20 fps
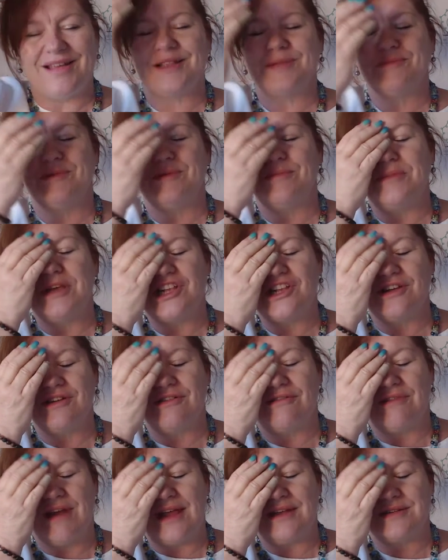Permission
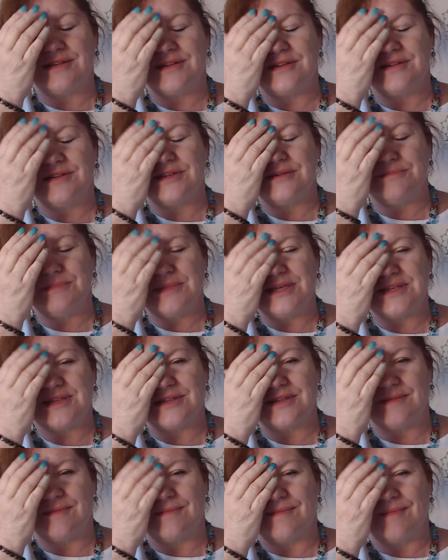granted to miss
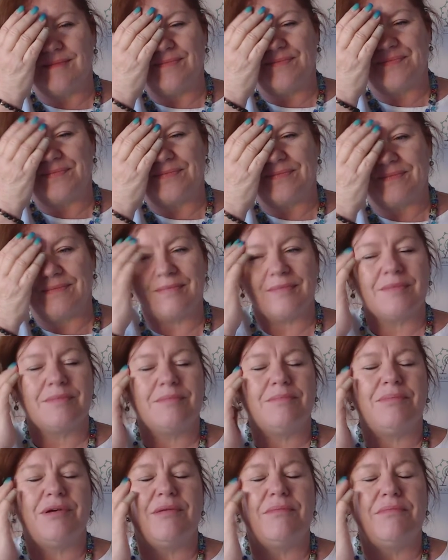them.
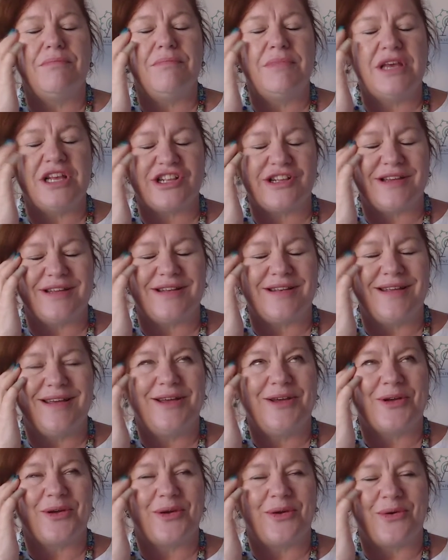Permission
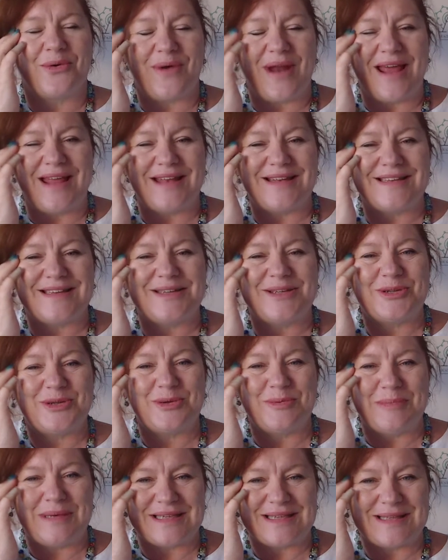granted to
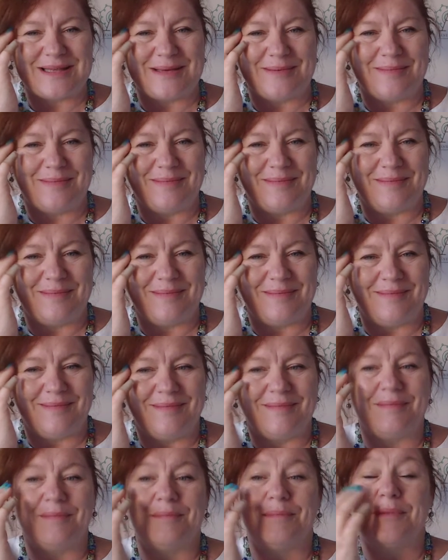miss them.
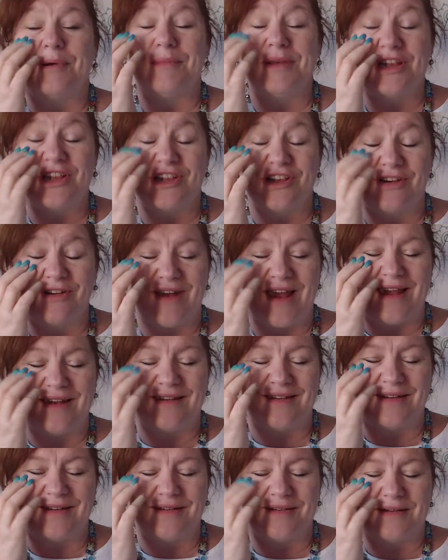Permission
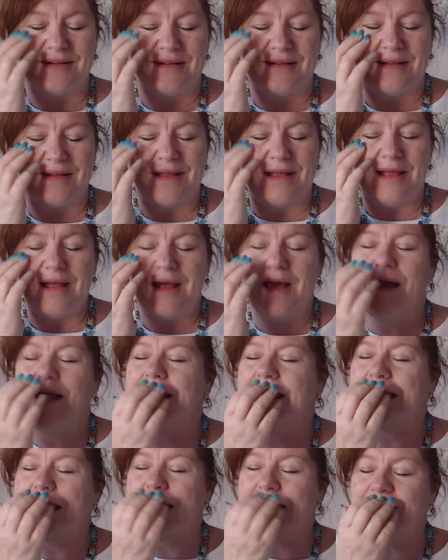granted.
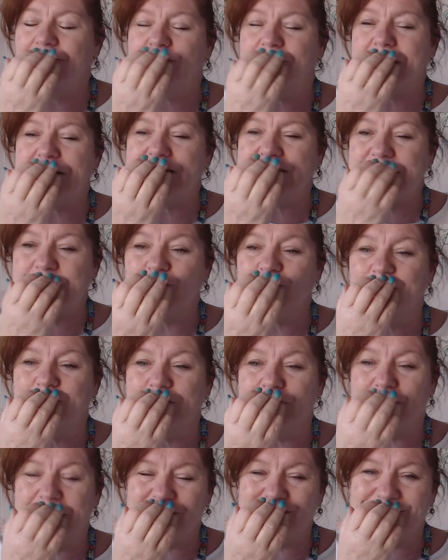Give myself
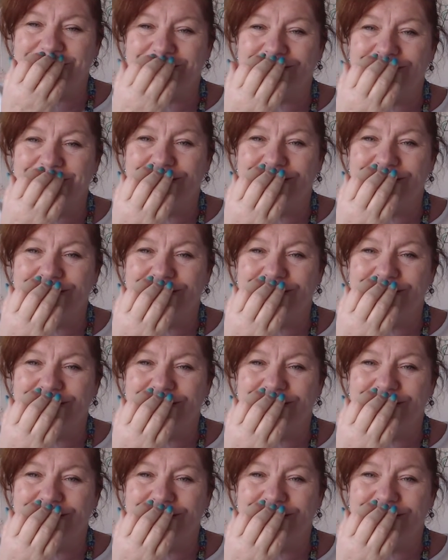permission.